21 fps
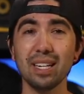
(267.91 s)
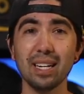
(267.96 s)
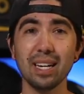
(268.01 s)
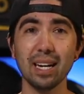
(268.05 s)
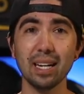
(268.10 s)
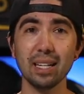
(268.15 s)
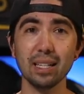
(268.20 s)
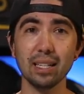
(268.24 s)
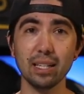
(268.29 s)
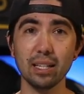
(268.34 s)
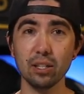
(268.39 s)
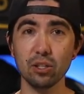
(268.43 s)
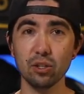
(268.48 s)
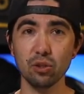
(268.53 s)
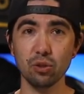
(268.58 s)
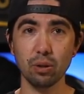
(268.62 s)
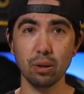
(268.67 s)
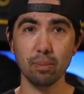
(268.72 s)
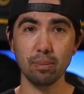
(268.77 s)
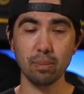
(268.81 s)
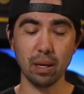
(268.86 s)
an LED
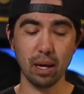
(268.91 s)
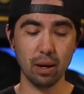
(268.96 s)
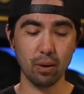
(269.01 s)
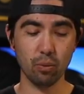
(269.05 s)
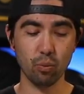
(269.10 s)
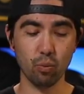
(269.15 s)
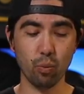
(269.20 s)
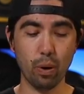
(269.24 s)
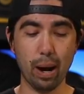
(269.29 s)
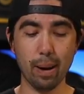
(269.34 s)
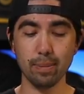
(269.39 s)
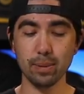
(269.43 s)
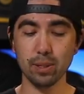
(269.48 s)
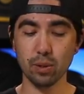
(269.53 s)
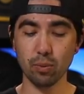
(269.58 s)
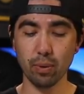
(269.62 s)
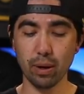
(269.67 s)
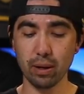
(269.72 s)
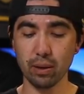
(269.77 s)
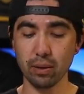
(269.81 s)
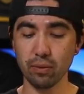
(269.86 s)
strip that wraps
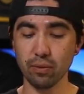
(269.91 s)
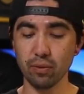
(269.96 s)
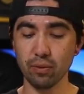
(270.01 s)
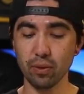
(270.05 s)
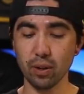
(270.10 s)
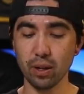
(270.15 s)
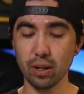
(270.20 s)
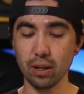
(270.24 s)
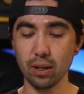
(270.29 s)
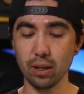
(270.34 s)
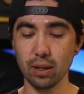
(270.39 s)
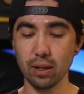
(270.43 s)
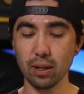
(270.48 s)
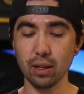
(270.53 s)
around the front,